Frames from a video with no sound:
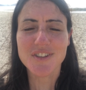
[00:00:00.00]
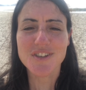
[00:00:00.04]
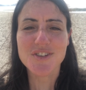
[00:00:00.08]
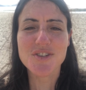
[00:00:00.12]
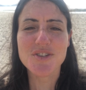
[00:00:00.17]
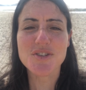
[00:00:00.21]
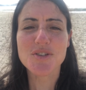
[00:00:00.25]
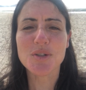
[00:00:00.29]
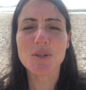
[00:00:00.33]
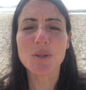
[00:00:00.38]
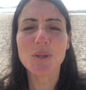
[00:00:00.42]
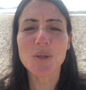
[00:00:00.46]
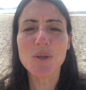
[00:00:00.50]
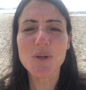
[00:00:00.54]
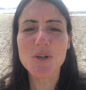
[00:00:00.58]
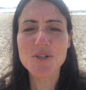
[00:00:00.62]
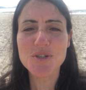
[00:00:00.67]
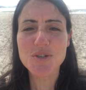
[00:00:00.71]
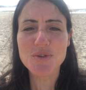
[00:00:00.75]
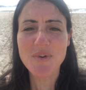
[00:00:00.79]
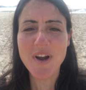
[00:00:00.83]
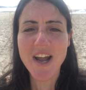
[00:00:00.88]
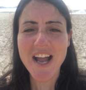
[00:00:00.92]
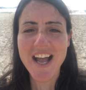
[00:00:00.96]
Just close
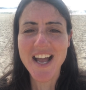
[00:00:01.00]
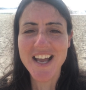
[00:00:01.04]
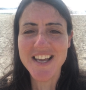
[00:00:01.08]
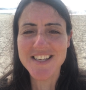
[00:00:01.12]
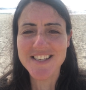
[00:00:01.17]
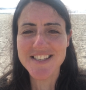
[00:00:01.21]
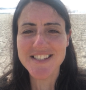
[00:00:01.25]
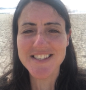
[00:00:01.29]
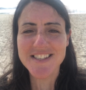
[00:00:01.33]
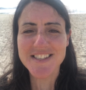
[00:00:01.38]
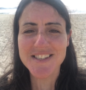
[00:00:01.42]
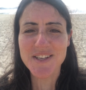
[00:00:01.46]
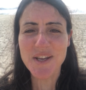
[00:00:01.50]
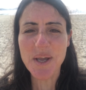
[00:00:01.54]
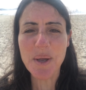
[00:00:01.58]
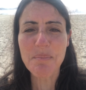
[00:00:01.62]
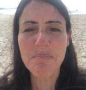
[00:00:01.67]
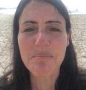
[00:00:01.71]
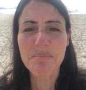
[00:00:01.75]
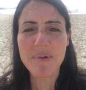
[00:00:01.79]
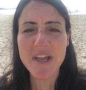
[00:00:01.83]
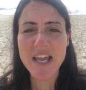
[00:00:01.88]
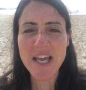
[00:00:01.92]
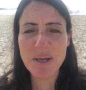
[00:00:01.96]
your eyes
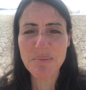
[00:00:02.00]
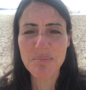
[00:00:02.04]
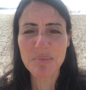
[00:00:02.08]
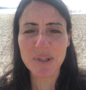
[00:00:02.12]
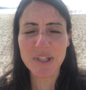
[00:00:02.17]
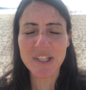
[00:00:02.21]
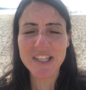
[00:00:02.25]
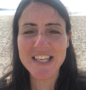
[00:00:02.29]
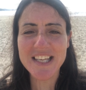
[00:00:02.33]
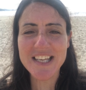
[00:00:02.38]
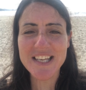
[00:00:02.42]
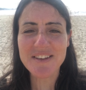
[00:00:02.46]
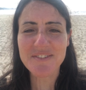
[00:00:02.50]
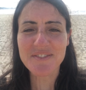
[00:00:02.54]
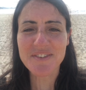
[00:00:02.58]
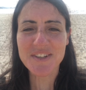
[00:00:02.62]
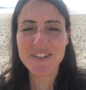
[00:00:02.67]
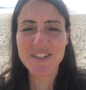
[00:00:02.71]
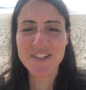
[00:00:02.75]
and make believe.